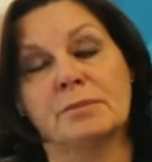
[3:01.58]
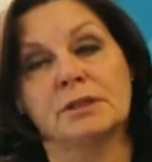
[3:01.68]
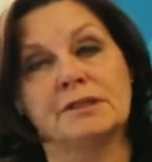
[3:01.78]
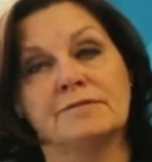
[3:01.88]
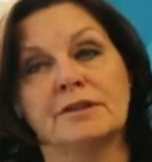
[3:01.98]

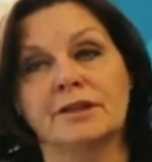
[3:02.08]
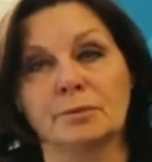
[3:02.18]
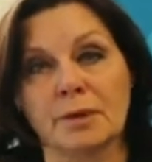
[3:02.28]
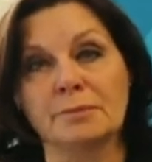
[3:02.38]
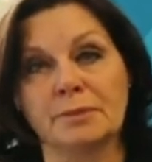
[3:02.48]
believe that there
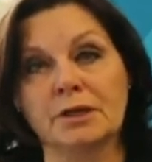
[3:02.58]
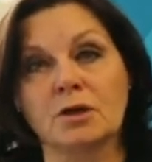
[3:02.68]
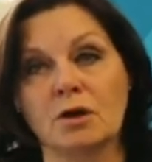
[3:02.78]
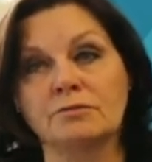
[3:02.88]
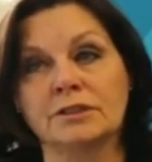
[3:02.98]
might be a
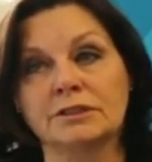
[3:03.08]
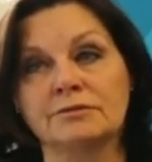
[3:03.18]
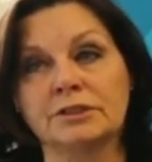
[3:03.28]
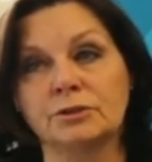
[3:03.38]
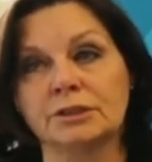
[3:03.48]
conflict of
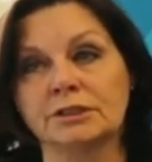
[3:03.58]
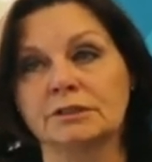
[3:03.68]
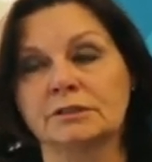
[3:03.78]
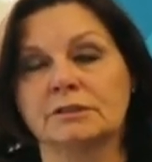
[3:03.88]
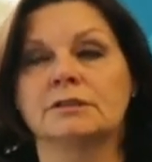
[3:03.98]
interest.